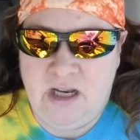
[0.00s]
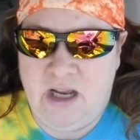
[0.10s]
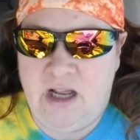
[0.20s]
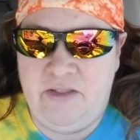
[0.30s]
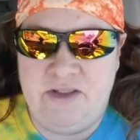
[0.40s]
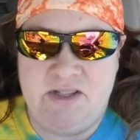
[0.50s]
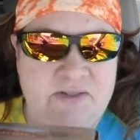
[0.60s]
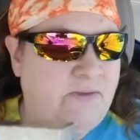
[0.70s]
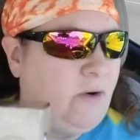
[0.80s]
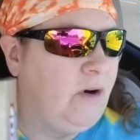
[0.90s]
Uh, this
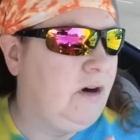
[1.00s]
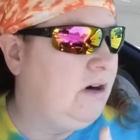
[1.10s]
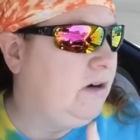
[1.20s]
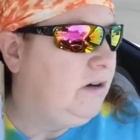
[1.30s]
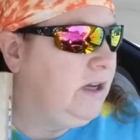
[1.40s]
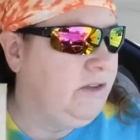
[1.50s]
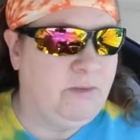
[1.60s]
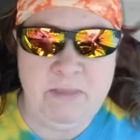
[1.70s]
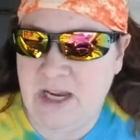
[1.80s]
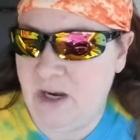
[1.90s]
is for either
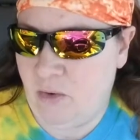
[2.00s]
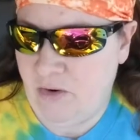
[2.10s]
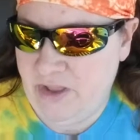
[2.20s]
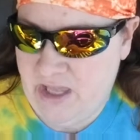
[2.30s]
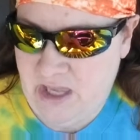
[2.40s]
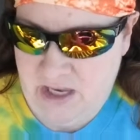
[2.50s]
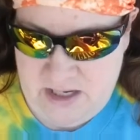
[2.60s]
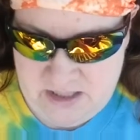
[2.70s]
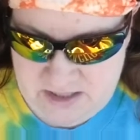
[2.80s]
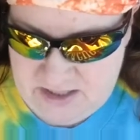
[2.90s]
me or the
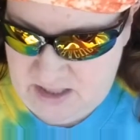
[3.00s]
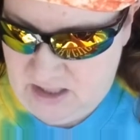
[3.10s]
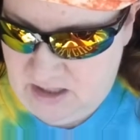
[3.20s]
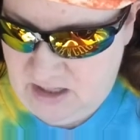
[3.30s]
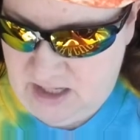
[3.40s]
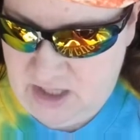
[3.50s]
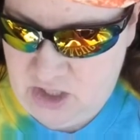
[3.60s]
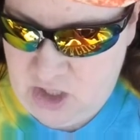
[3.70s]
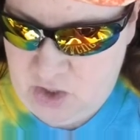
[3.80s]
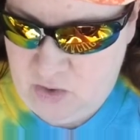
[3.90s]
kids. Uh, I
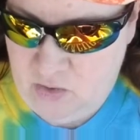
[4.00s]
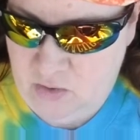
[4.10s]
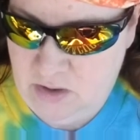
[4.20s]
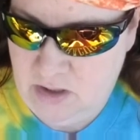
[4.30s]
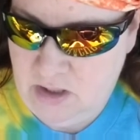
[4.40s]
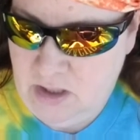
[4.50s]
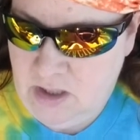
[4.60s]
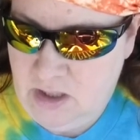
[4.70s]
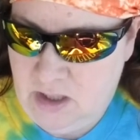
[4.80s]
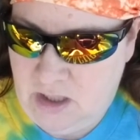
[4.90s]
know
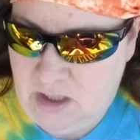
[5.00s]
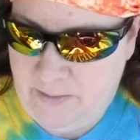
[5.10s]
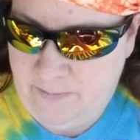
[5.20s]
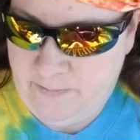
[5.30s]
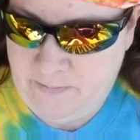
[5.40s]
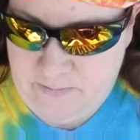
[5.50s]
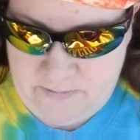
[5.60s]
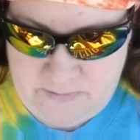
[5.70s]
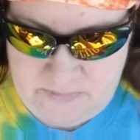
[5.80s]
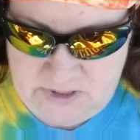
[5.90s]
um,
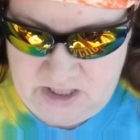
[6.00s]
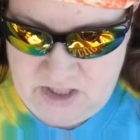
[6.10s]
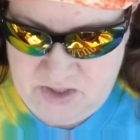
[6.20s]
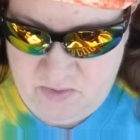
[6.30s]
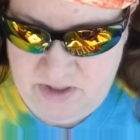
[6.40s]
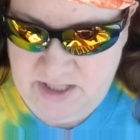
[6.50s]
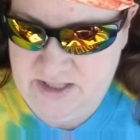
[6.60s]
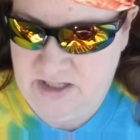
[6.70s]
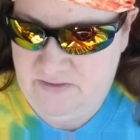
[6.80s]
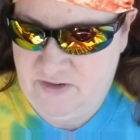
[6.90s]
this one
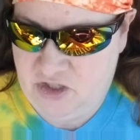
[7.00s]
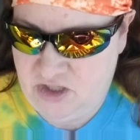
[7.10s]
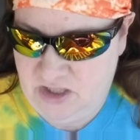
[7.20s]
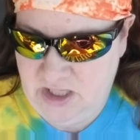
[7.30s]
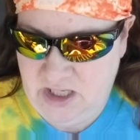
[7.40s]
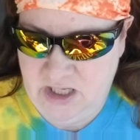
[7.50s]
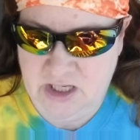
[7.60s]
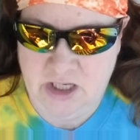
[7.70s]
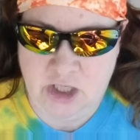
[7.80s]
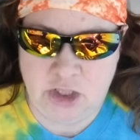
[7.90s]
isn't
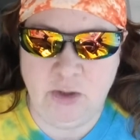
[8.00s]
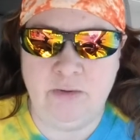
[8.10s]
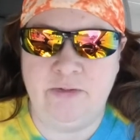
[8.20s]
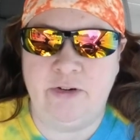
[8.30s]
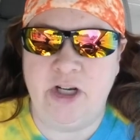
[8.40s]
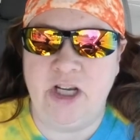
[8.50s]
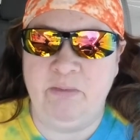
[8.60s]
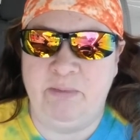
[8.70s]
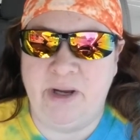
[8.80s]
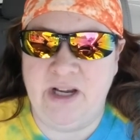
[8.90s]
officially
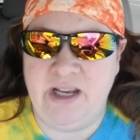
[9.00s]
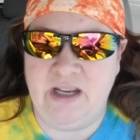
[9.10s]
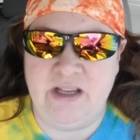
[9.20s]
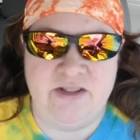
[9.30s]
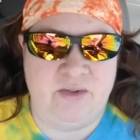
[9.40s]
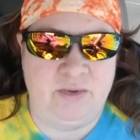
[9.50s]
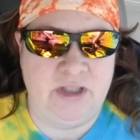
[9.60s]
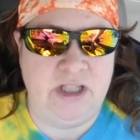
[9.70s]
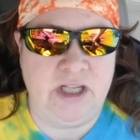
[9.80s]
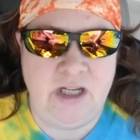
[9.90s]
gluten-free, but it is a
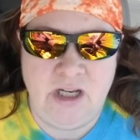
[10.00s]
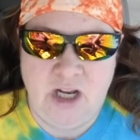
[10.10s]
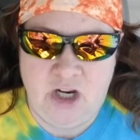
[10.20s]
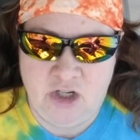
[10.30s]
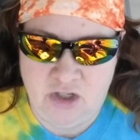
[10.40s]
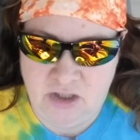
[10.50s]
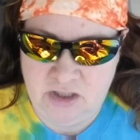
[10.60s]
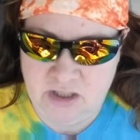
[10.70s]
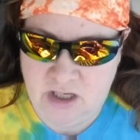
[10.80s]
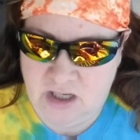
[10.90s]
really
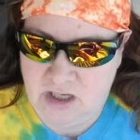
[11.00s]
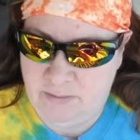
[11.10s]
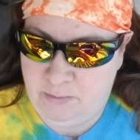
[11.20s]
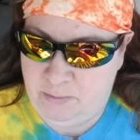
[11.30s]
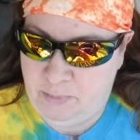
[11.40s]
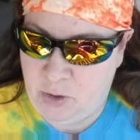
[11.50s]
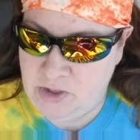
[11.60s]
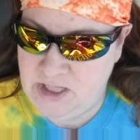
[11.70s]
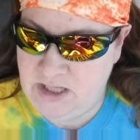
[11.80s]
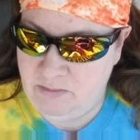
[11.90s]
good uh,
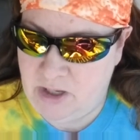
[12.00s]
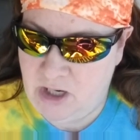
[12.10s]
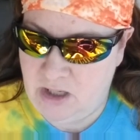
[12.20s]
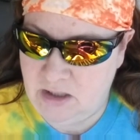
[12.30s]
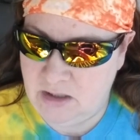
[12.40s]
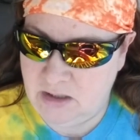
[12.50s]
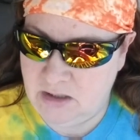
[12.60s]
protein bar.